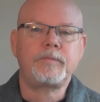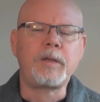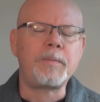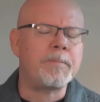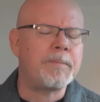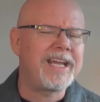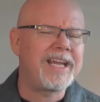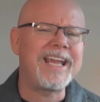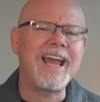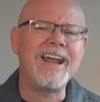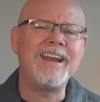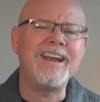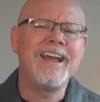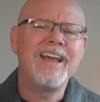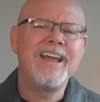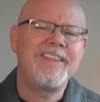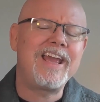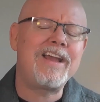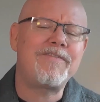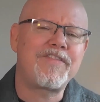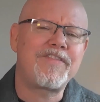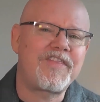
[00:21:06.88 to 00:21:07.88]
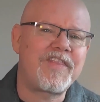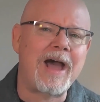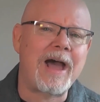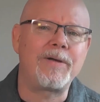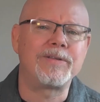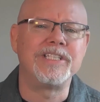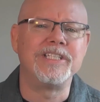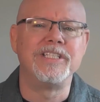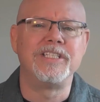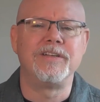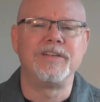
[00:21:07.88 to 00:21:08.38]
But again, they have
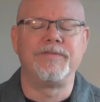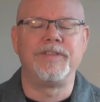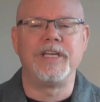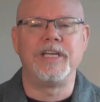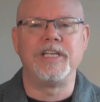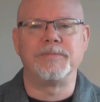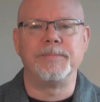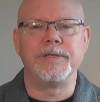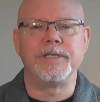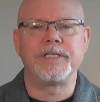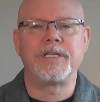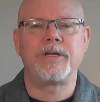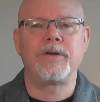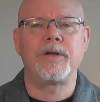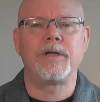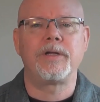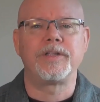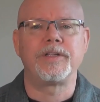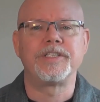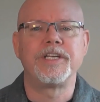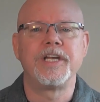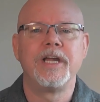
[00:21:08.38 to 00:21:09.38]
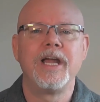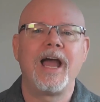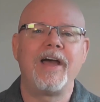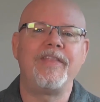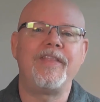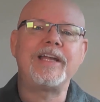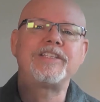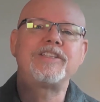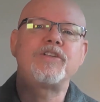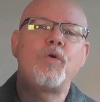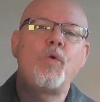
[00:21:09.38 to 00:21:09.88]
thousands of these materials, and
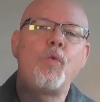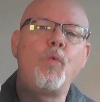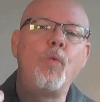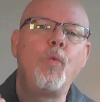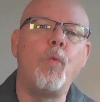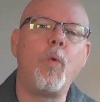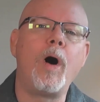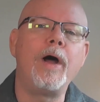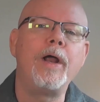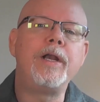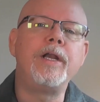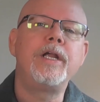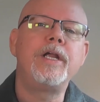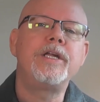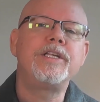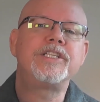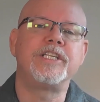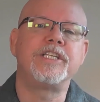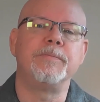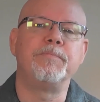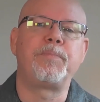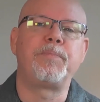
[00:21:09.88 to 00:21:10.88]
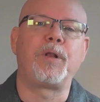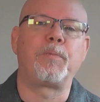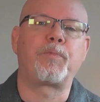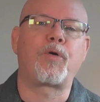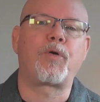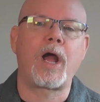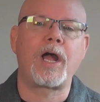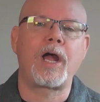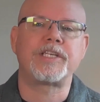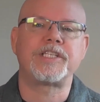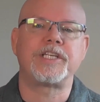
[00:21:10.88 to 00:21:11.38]
that's one simple
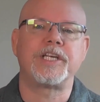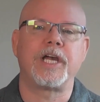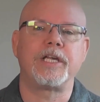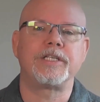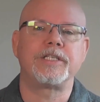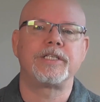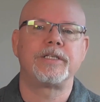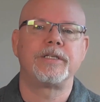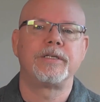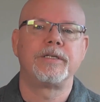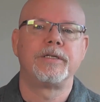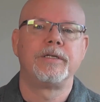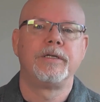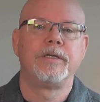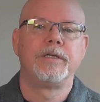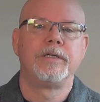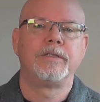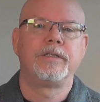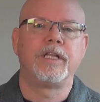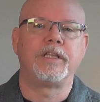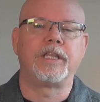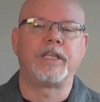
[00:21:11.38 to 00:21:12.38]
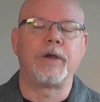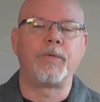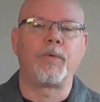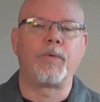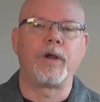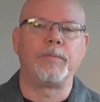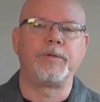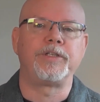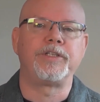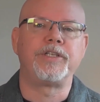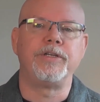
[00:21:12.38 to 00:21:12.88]
process that they were
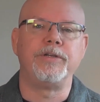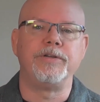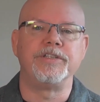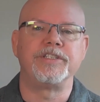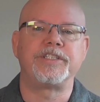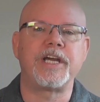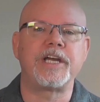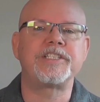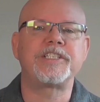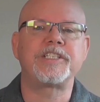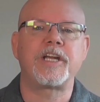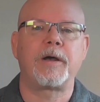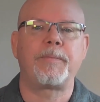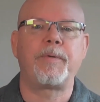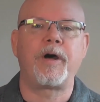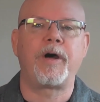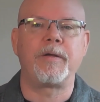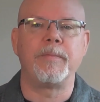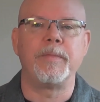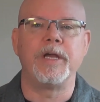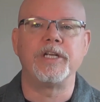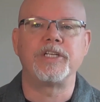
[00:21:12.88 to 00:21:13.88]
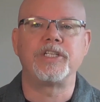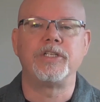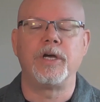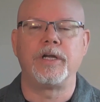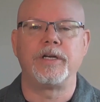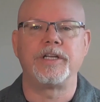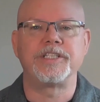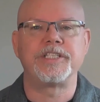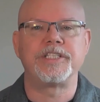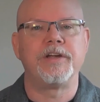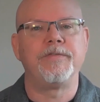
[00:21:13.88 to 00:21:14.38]
able to use desktop automation
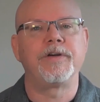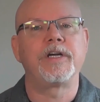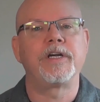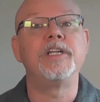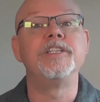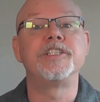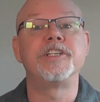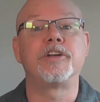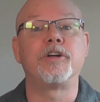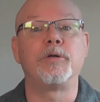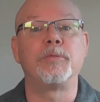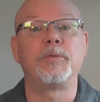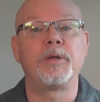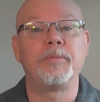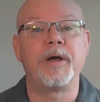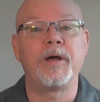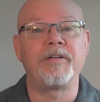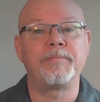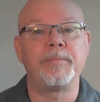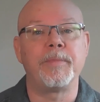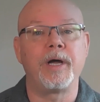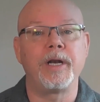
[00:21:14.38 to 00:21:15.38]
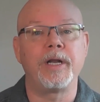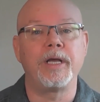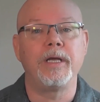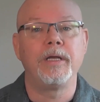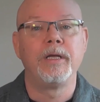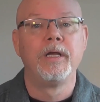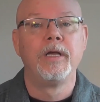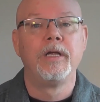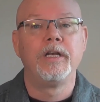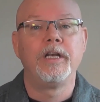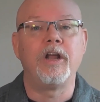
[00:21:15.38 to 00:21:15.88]
on to save a considerable amount of money.
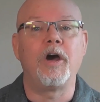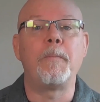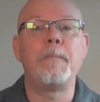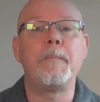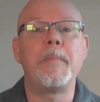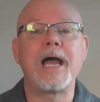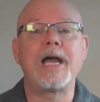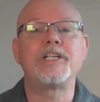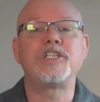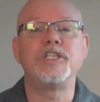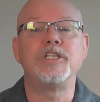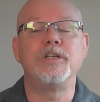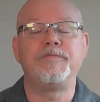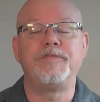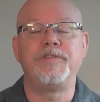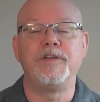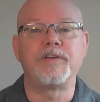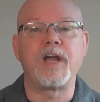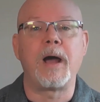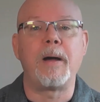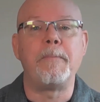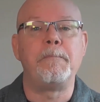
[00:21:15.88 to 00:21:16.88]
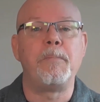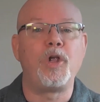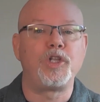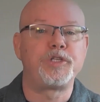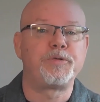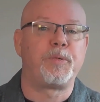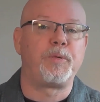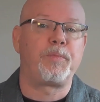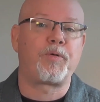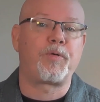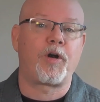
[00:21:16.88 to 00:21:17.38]
Now, imagine if you've got
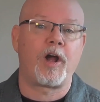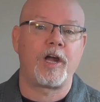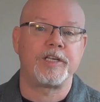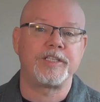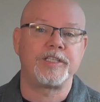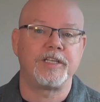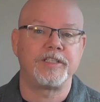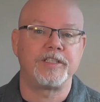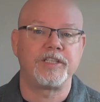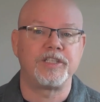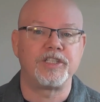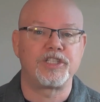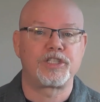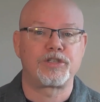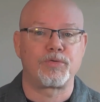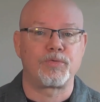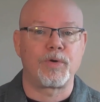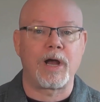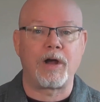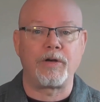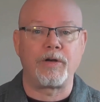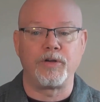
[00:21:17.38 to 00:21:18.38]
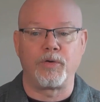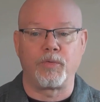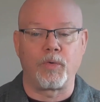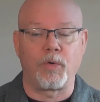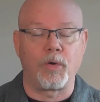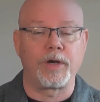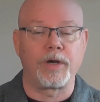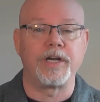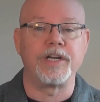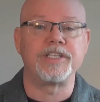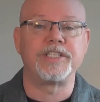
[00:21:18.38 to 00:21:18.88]
multiple processes throughout your
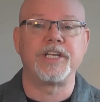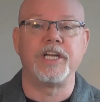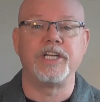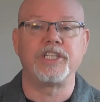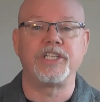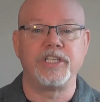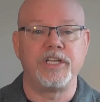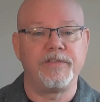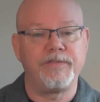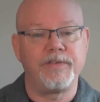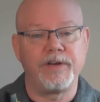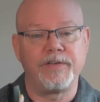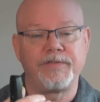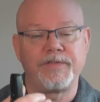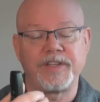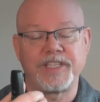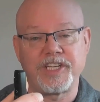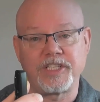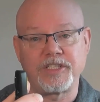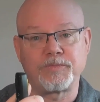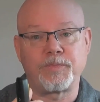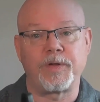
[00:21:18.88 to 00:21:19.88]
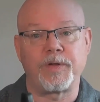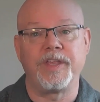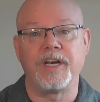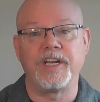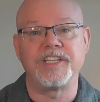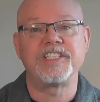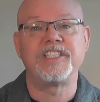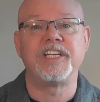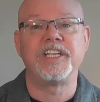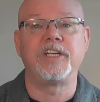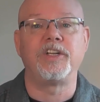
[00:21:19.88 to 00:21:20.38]
organization, even if it's just within
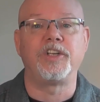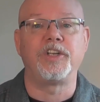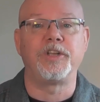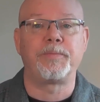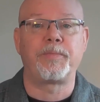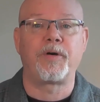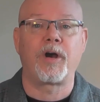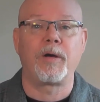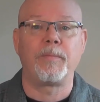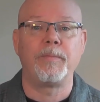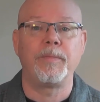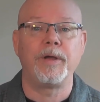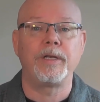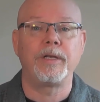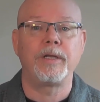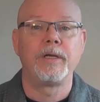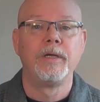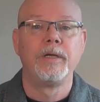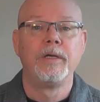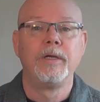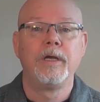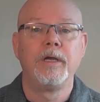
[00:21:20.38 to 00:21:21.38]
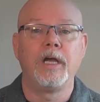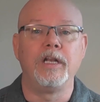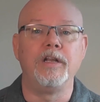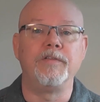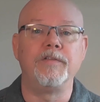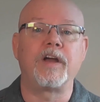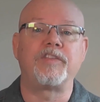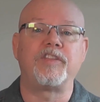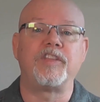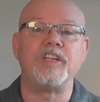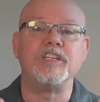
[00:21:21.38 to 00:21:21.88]
a single department, and
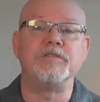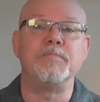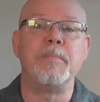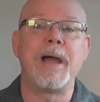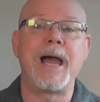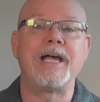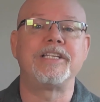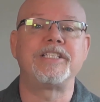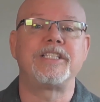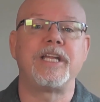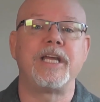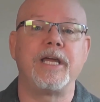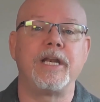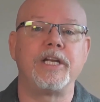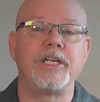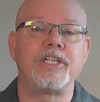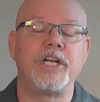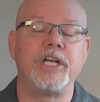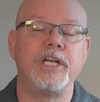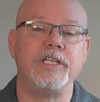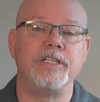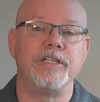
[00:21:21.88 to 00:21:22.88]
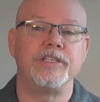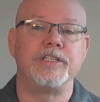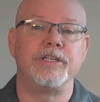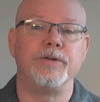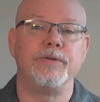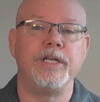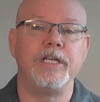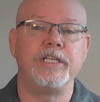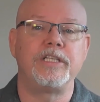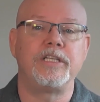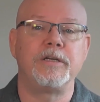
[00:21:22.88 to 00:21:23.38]
you've got these mass data changes
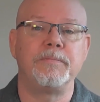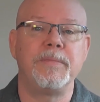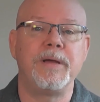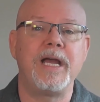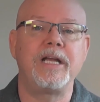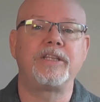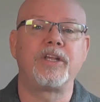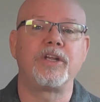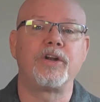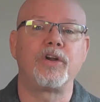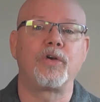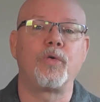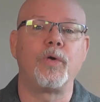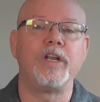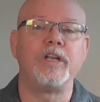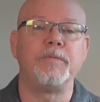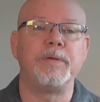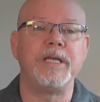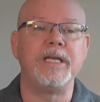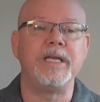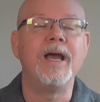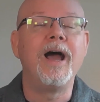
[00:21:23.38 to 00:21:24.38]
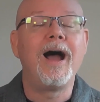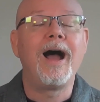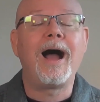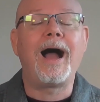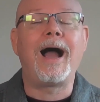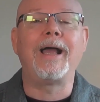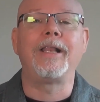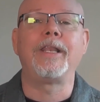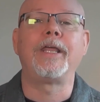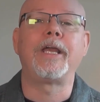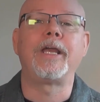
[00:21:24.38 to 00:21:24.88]
you need to make that are going to be
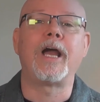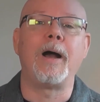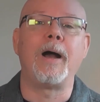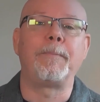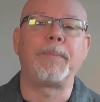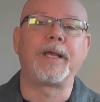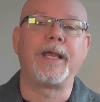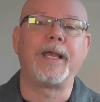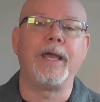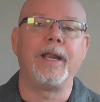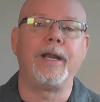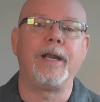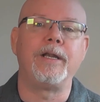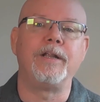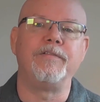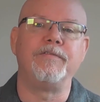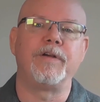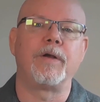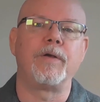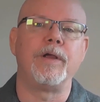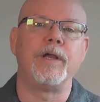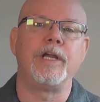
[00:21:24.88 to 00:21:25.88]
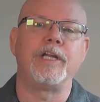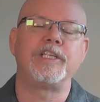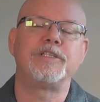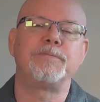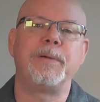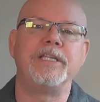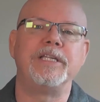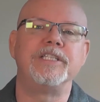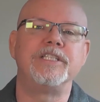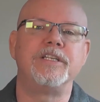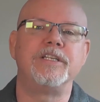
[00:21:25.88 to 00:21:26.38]
highly complicated and very
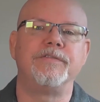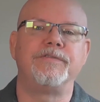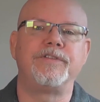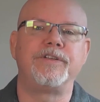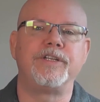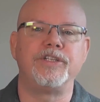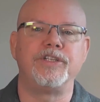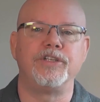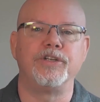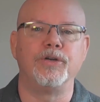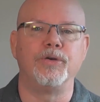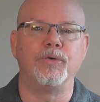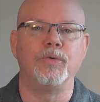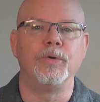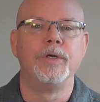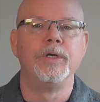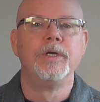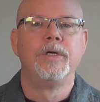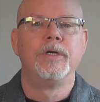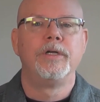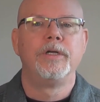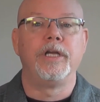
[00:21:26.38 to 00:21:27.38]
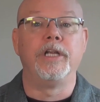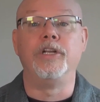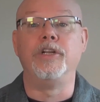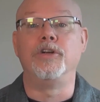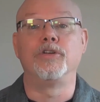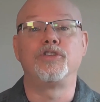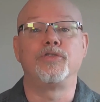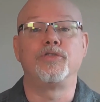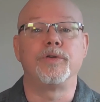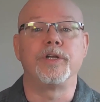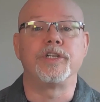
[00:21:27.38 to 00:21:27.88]
expensive to do in
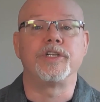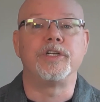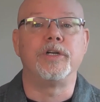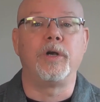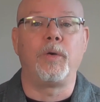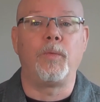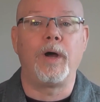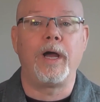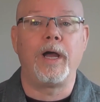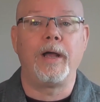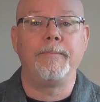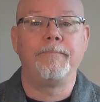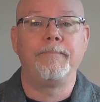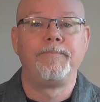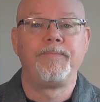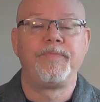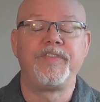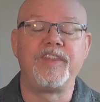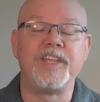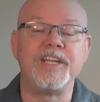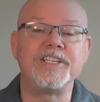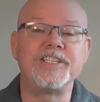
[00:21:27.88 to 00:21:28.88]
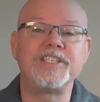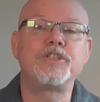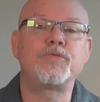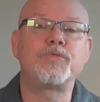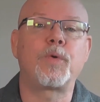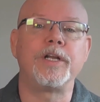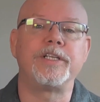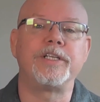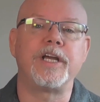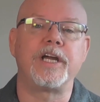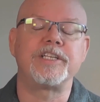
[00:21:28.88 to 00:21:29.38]
your traditional way. This is
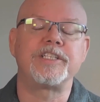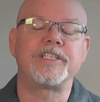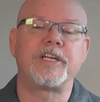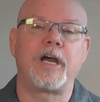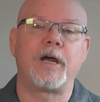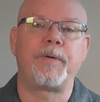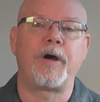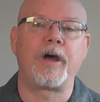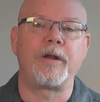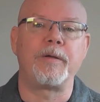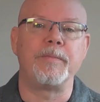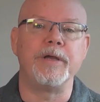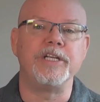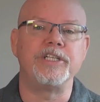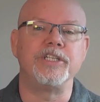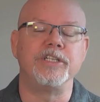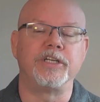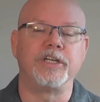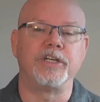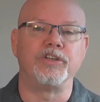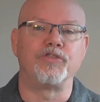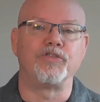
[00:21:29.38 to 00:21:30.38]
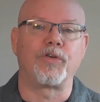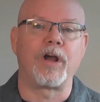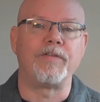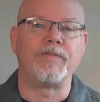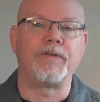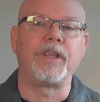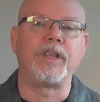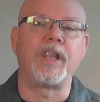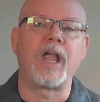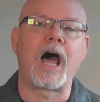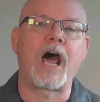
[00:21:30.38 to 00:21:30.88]
where desktop automation can drive a
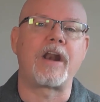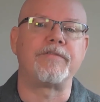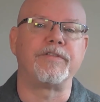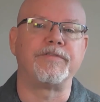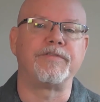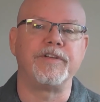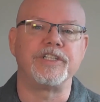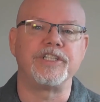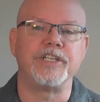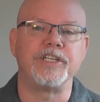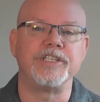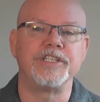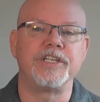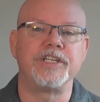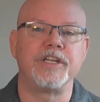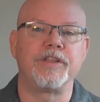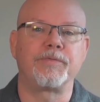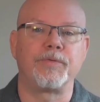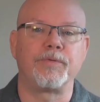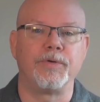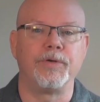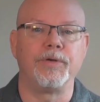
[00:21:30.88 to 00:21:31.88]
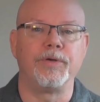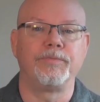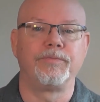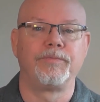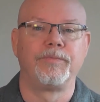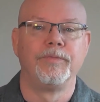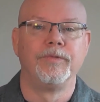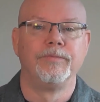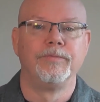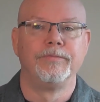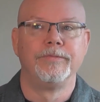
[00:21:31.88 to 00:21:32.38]
lot of efficiency through,
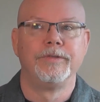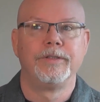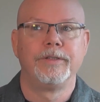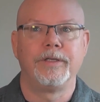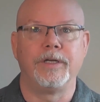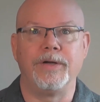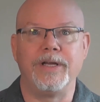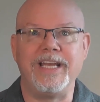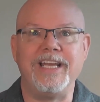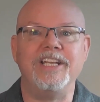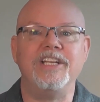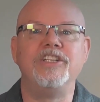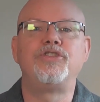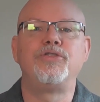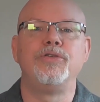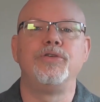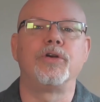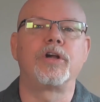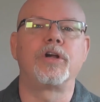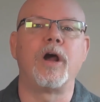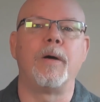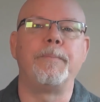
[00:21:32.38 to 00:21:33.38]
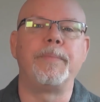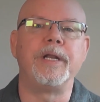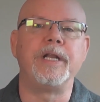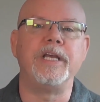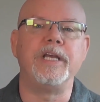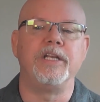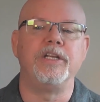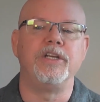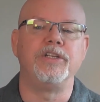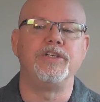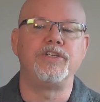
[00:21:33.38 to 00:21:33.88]
into your
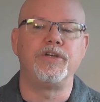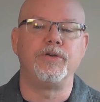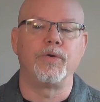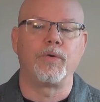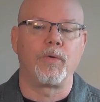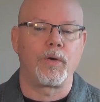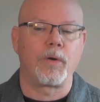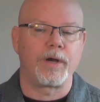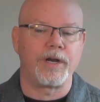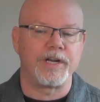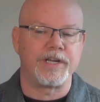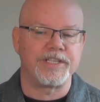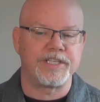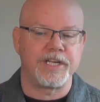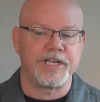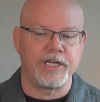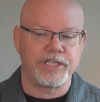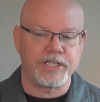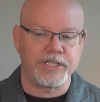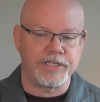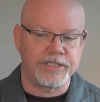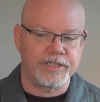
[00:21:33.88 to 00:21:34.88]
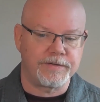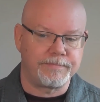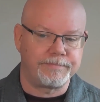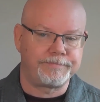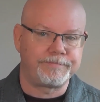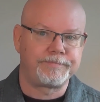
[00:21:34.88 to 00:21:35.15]
company and into your organizations.